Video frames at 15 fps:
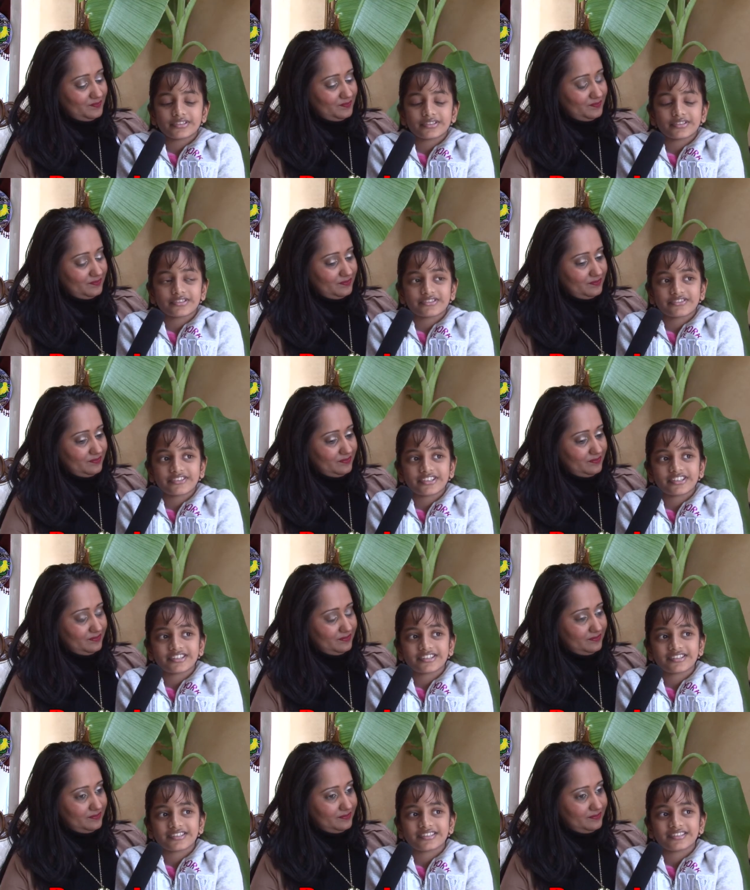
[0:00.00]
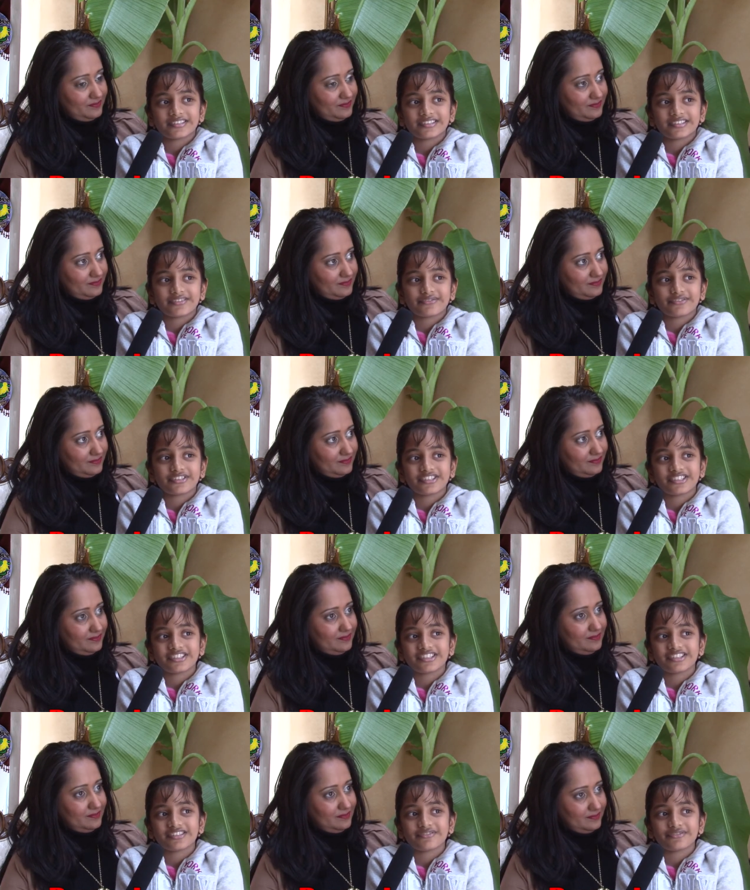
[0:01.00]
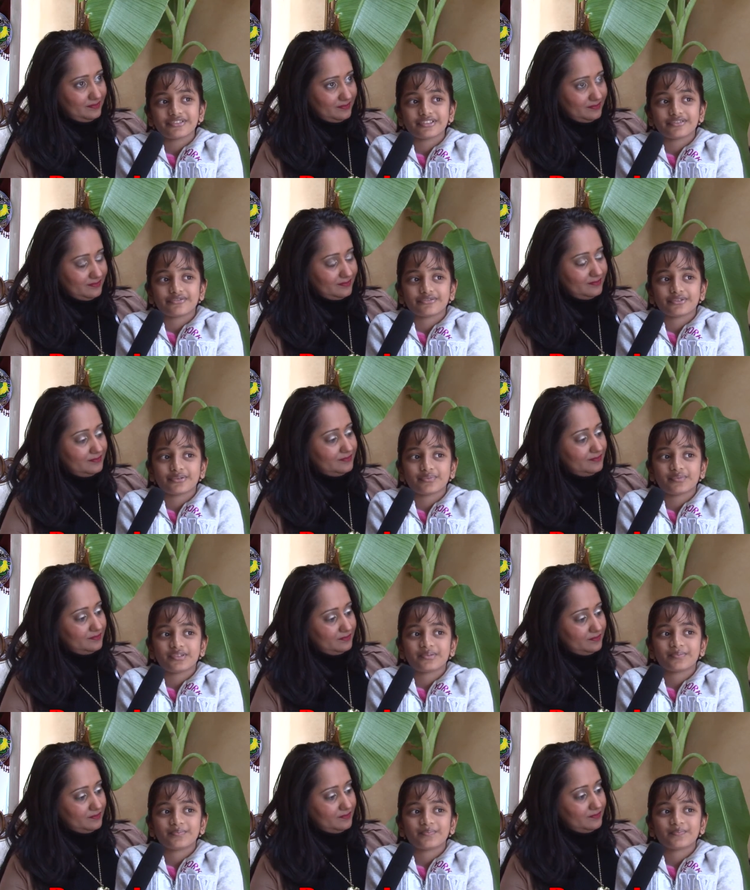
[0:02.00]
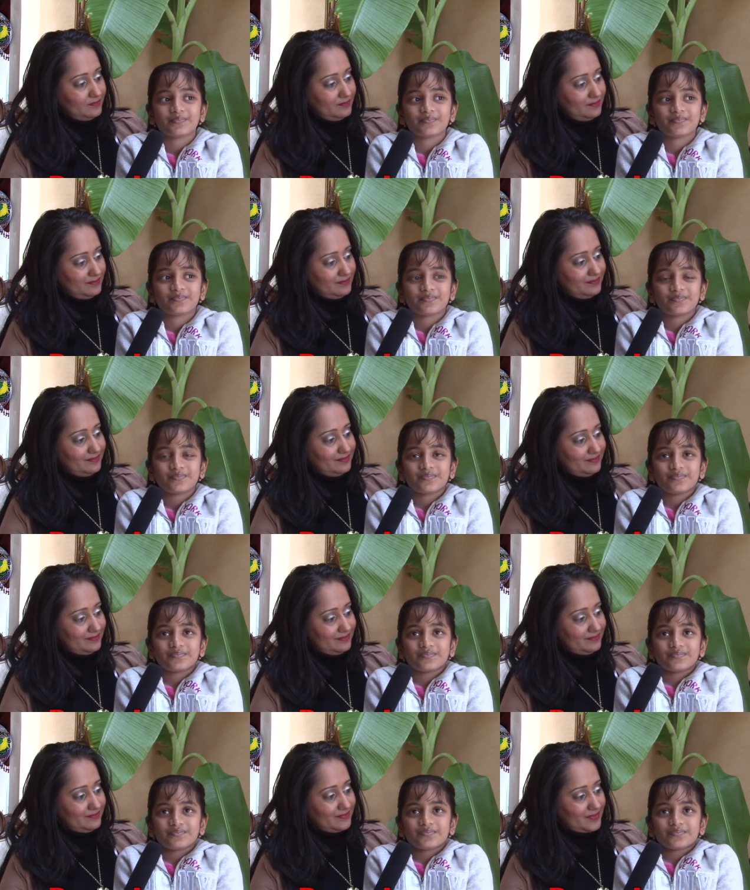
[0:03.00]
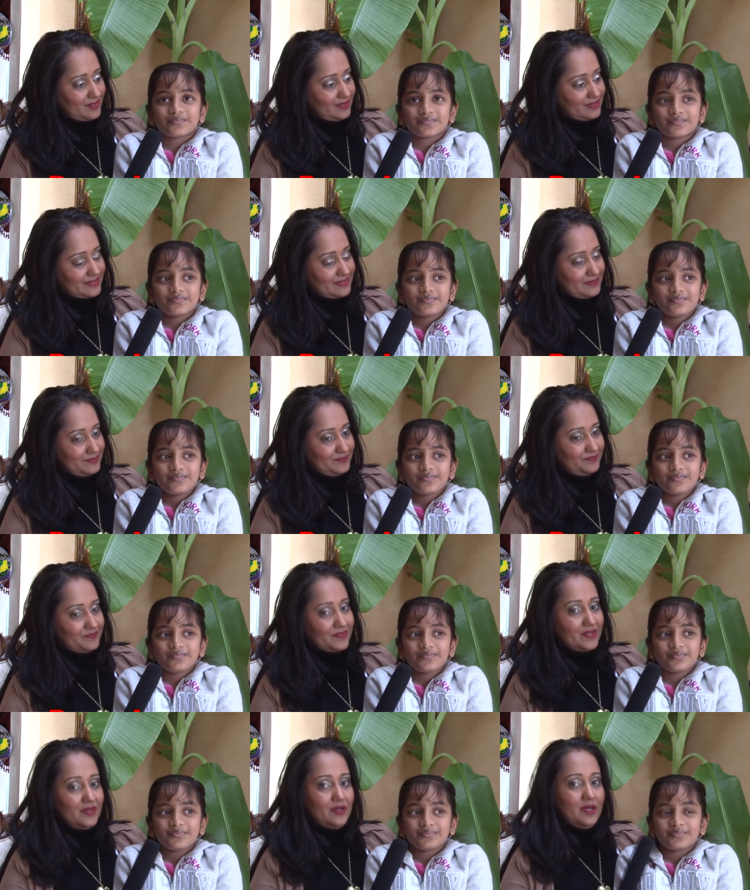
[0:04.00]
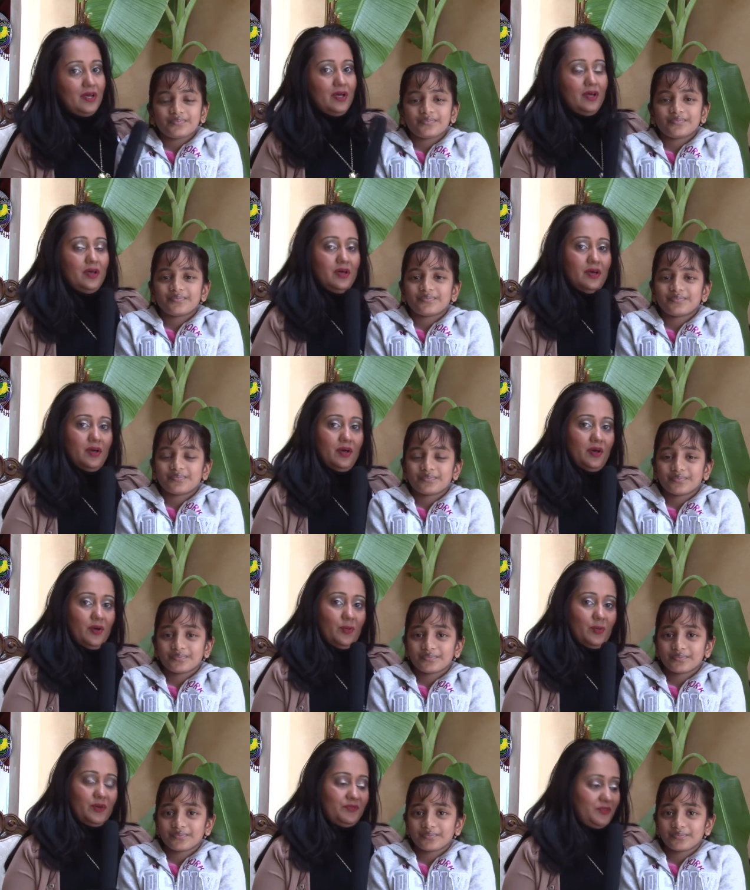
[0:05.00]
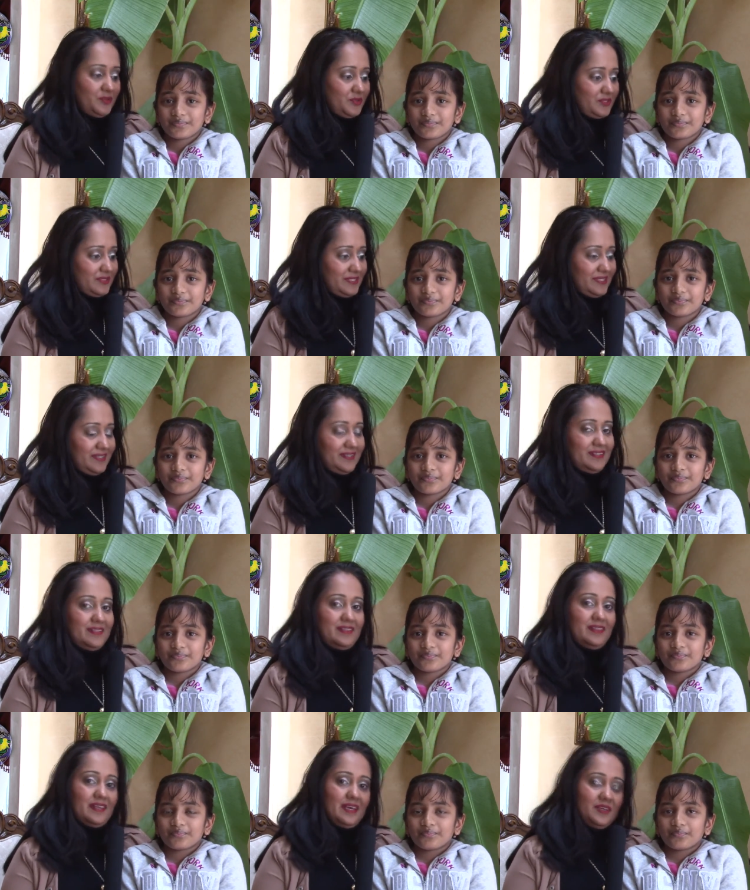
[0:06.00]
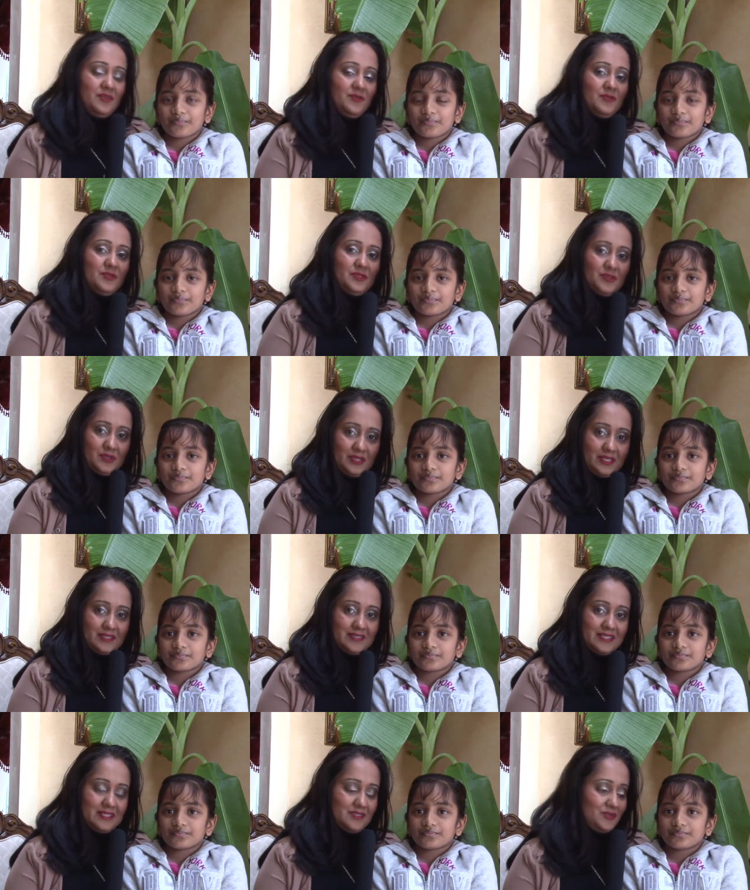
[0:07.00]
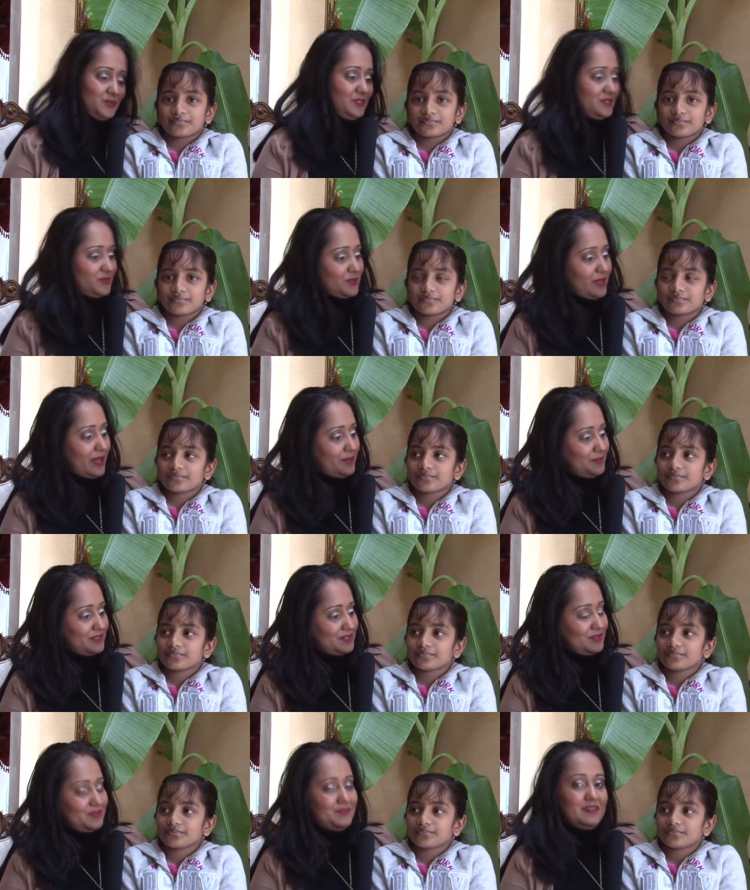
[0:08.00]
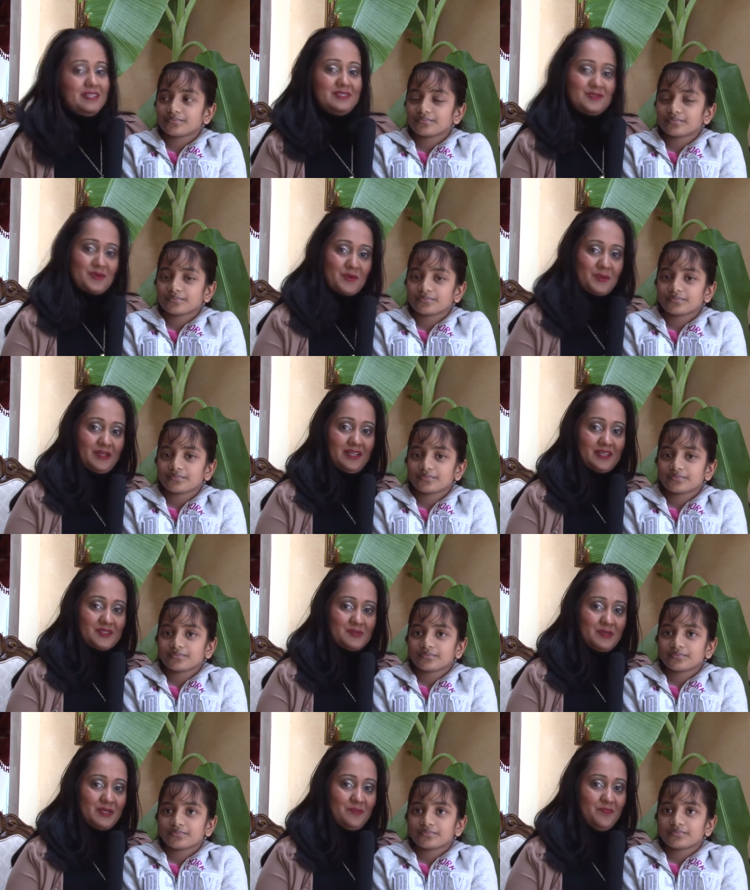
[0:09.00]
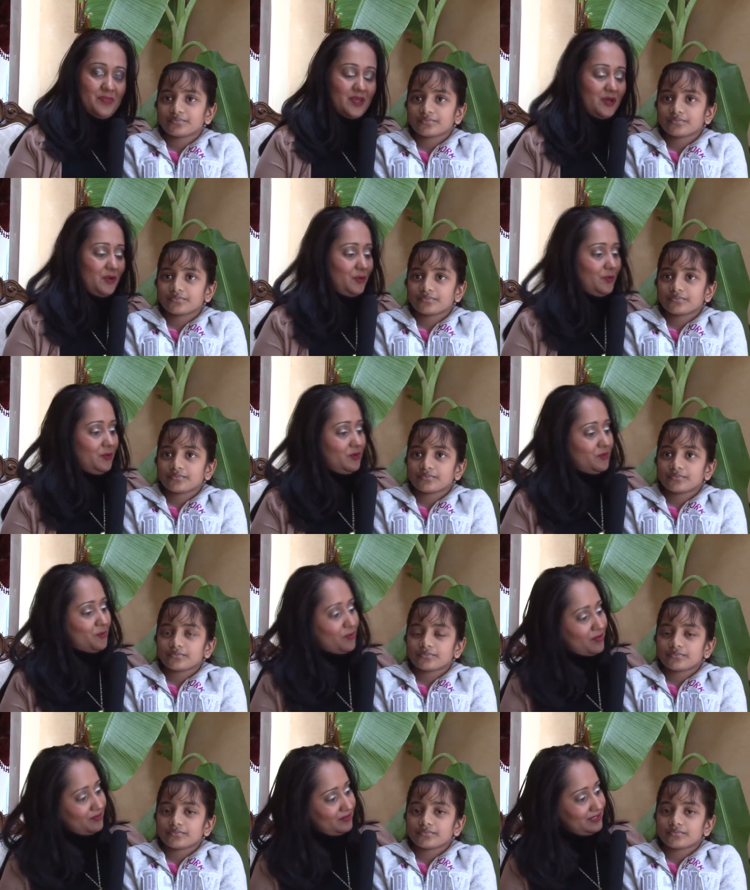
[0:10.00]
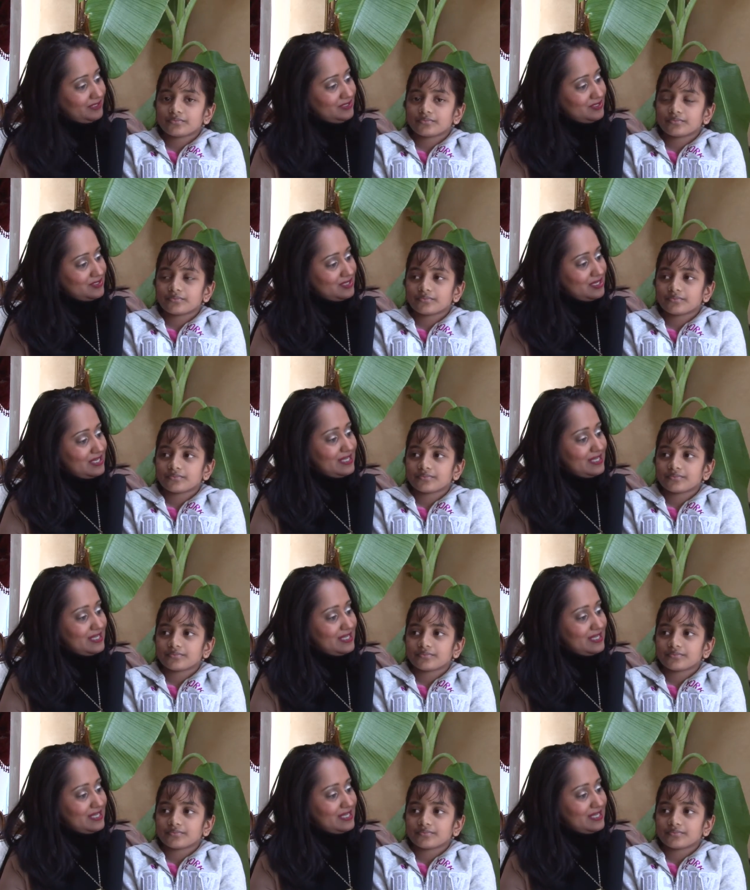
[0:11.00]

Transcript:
Speaker 1: and strength and everything they've done for me. Awesome.
Speaker 2: Well, viewers, thank you for tuning into this week's episode of Let's Talk with Lakshmee. We were privileged